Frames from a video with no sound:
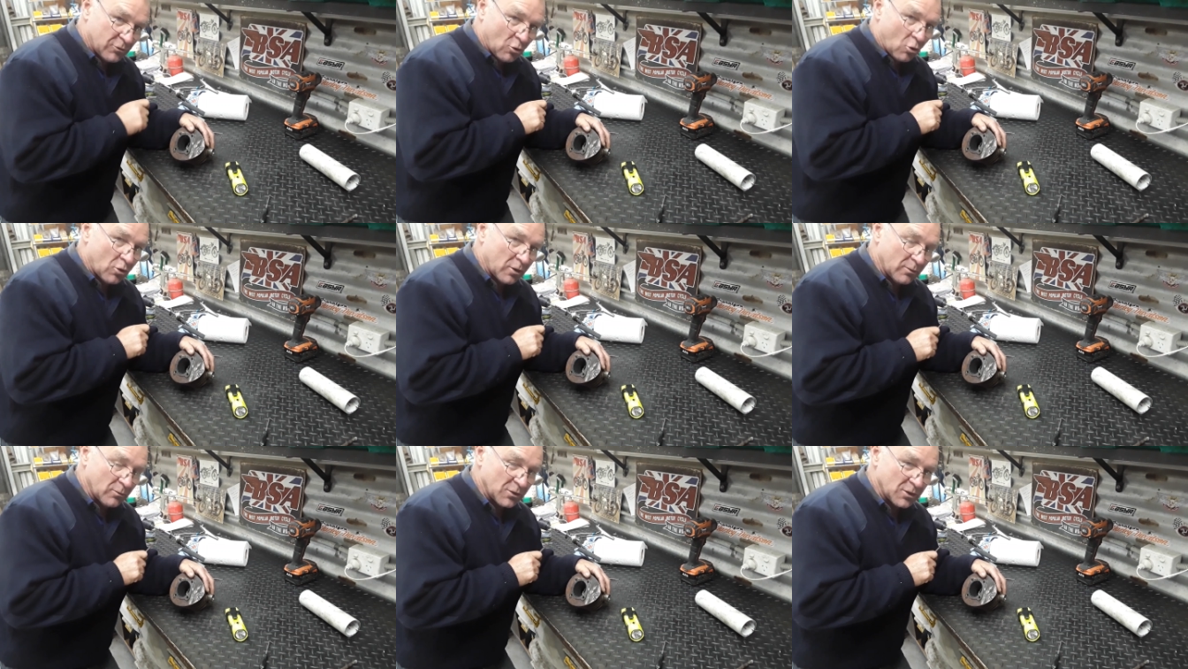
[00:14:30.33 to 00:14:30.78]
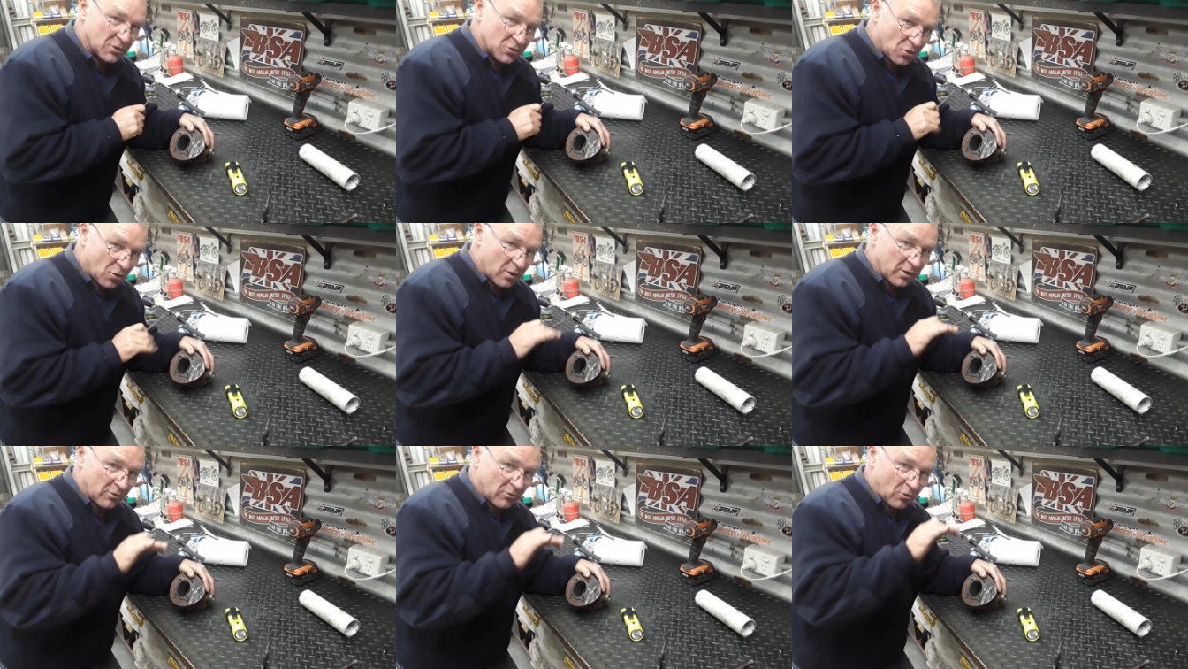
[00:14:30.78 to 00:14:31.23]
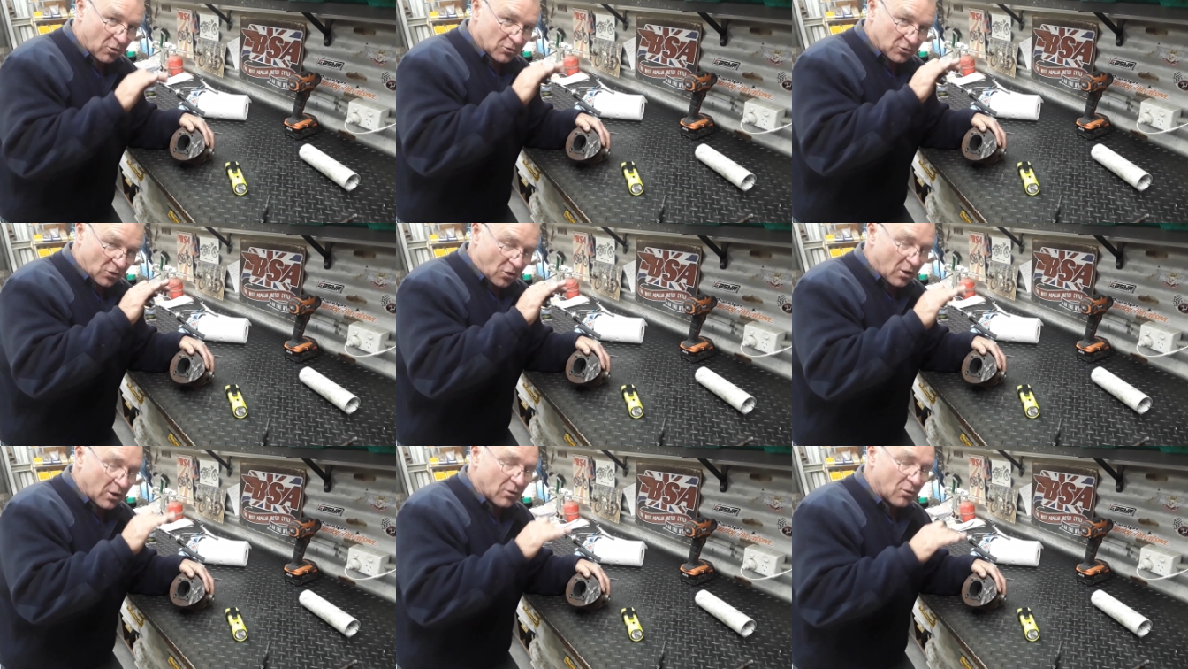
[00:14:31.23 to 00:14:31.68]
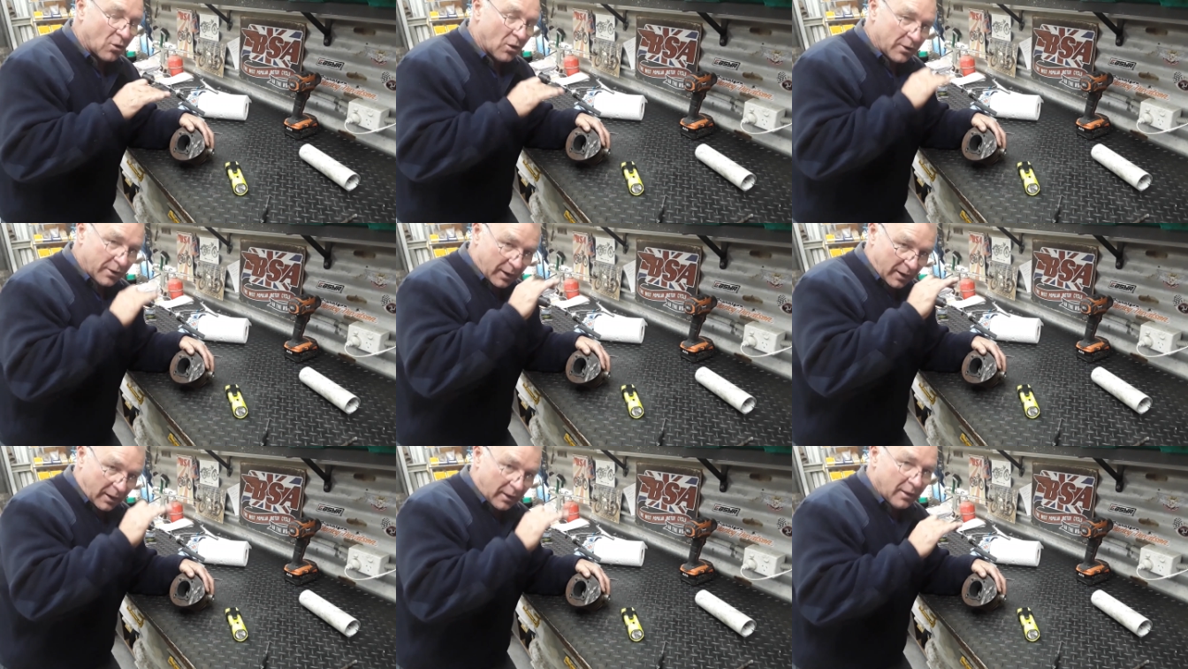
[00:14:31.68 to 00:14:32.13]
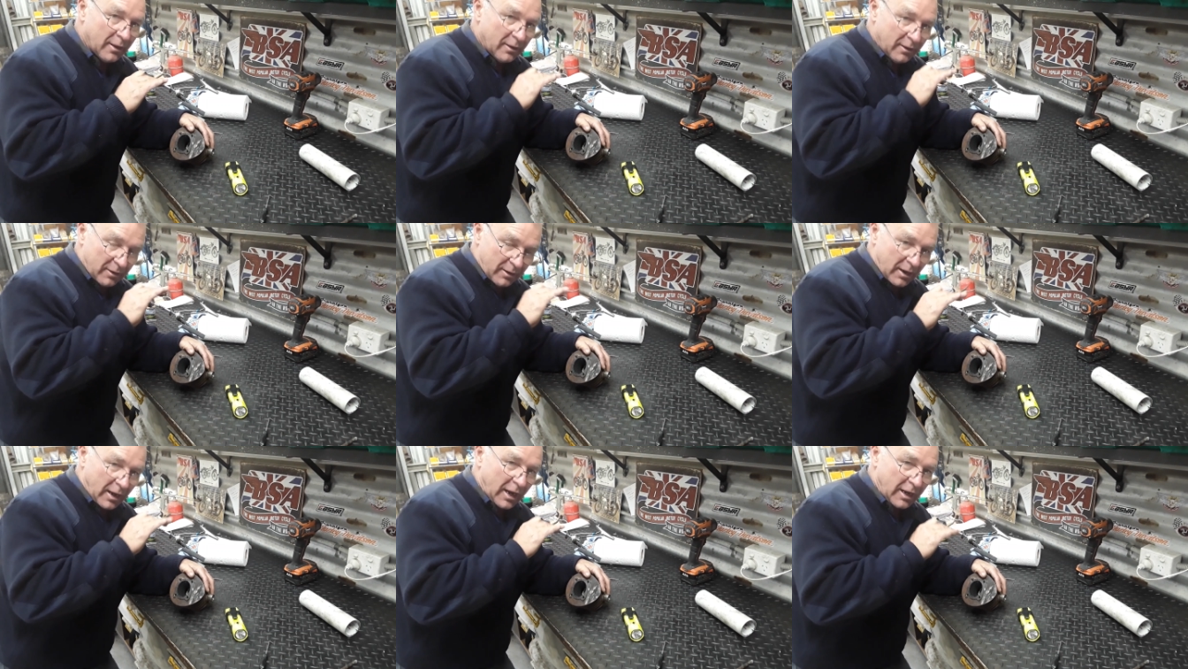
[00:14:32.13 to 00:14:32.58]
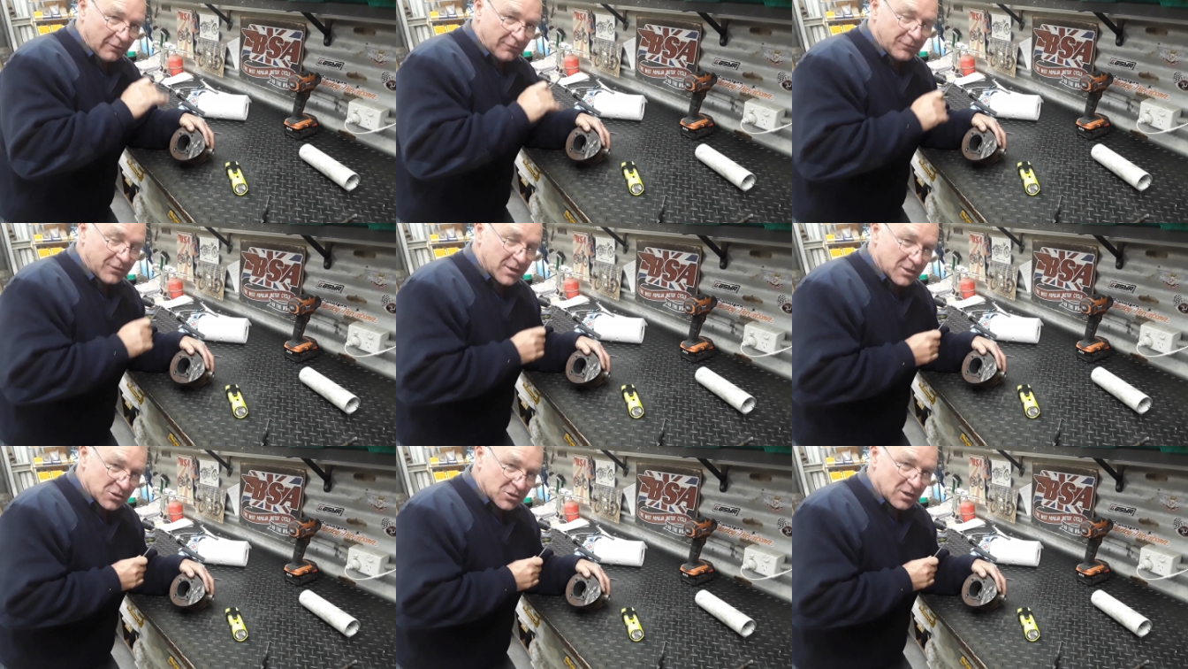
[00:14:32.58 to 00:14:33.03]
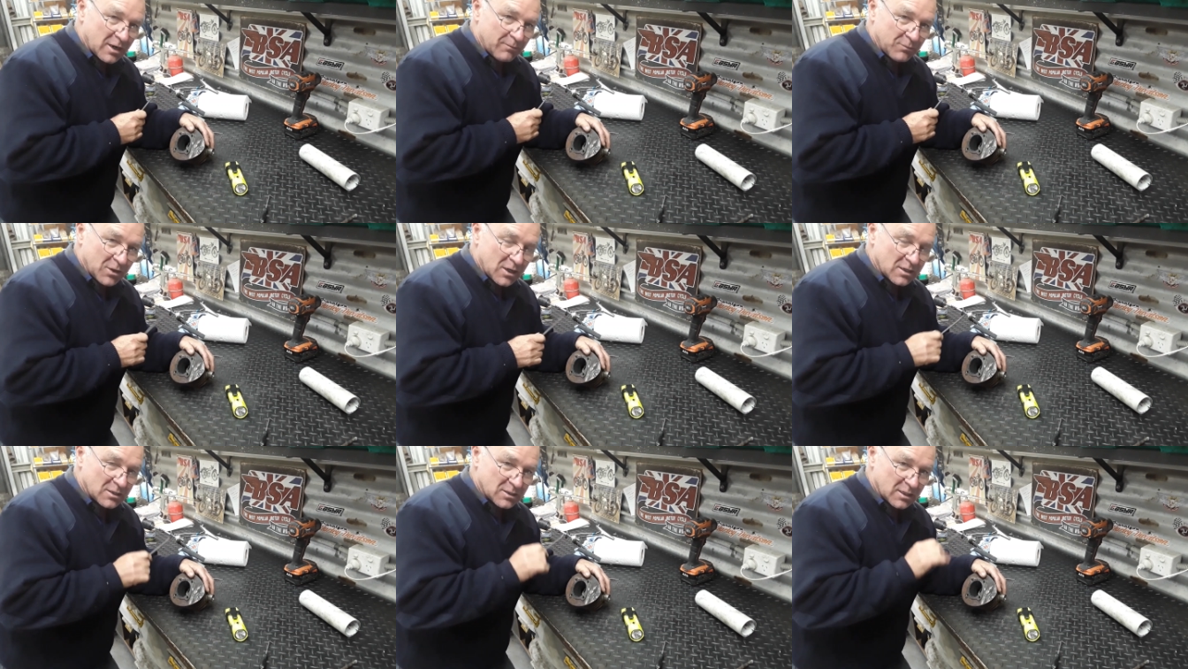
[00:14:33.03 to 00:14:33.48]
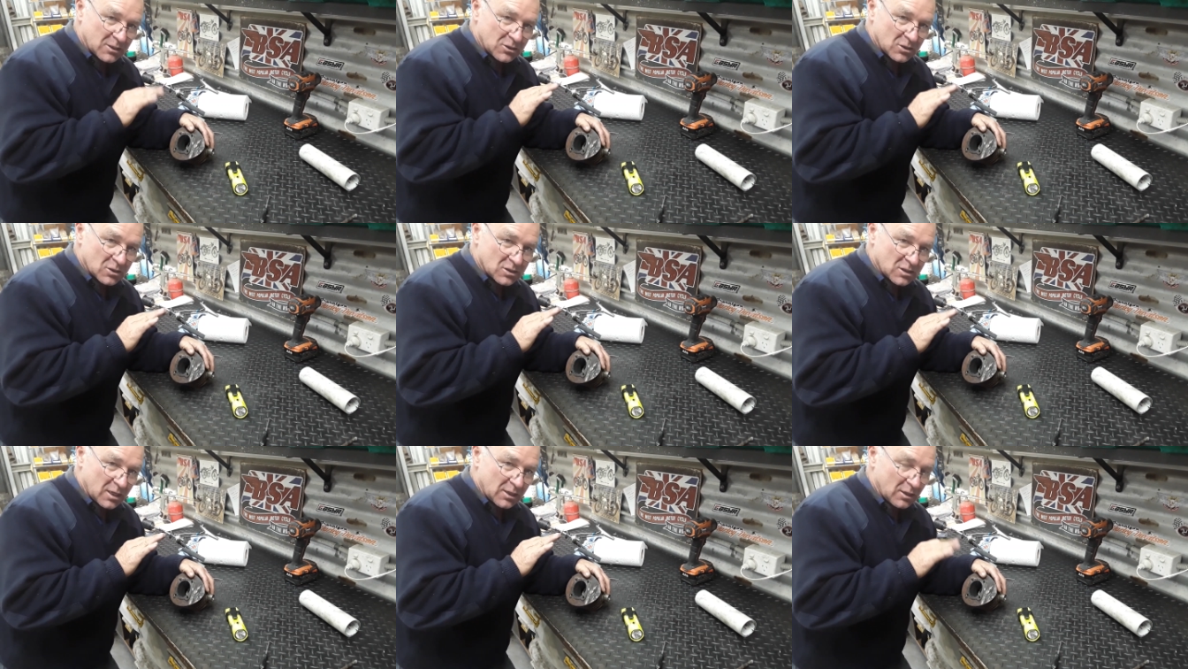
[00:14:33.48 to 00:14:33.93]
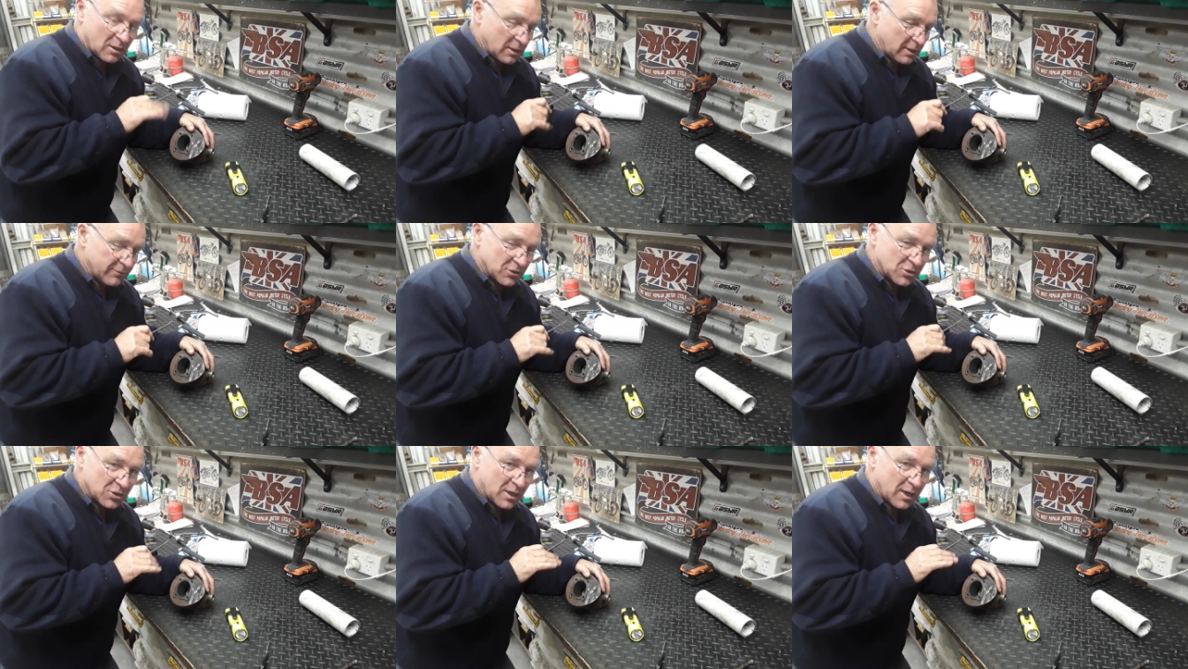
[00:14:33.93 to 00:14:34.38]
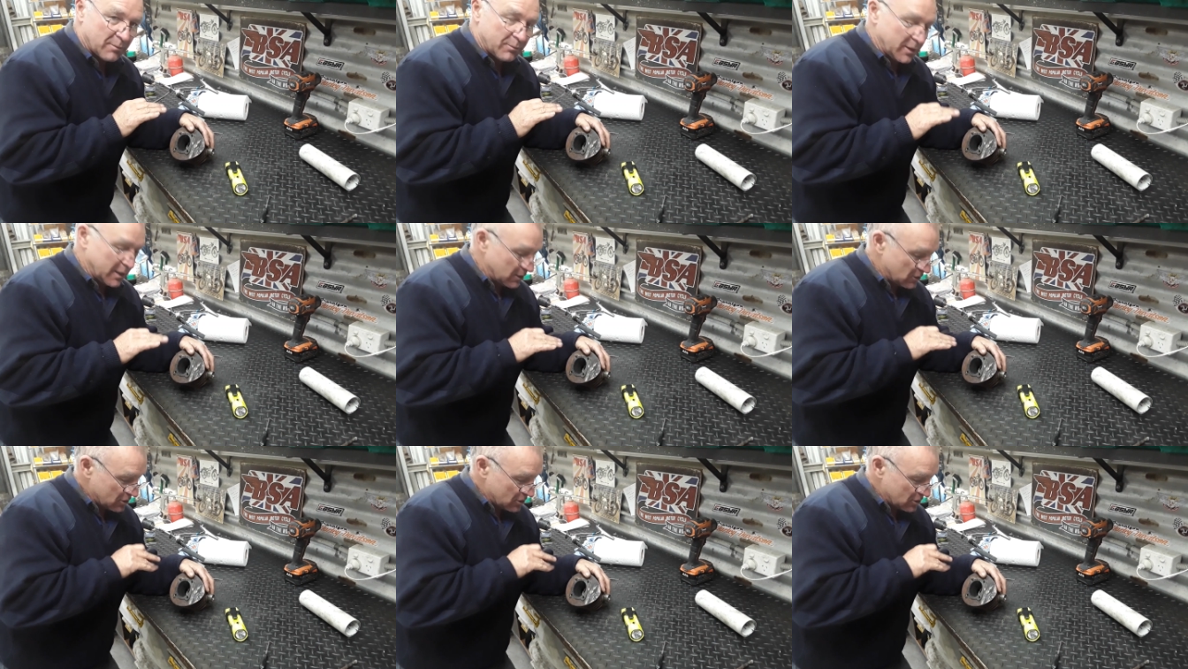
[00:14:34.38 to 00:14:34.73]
gone in with the die grinder and finished up those edges so they'll have a sharp edge.